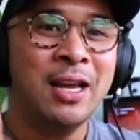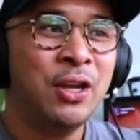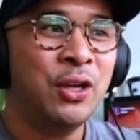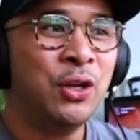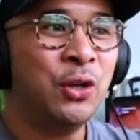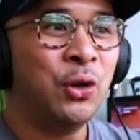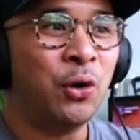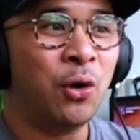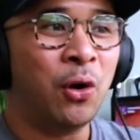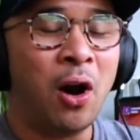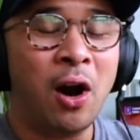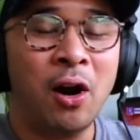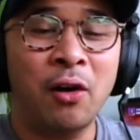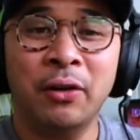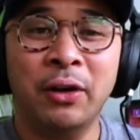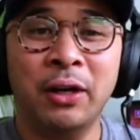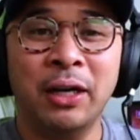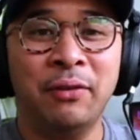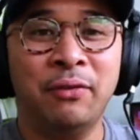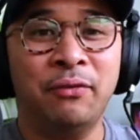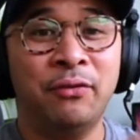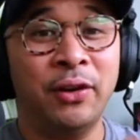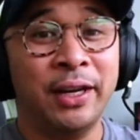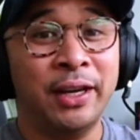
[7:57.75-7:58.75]
You're already
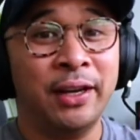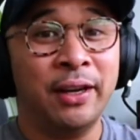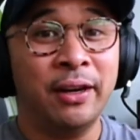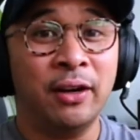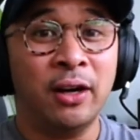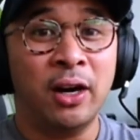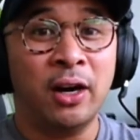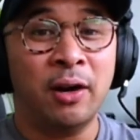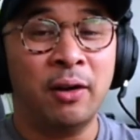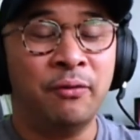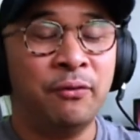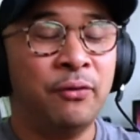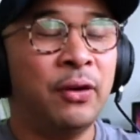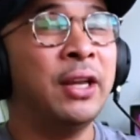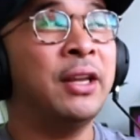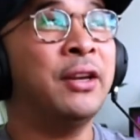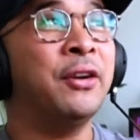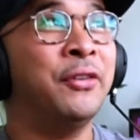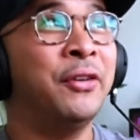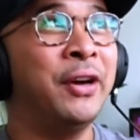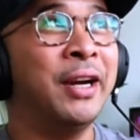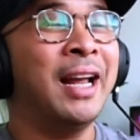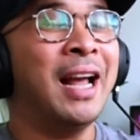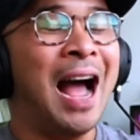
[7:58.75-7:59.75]
figuring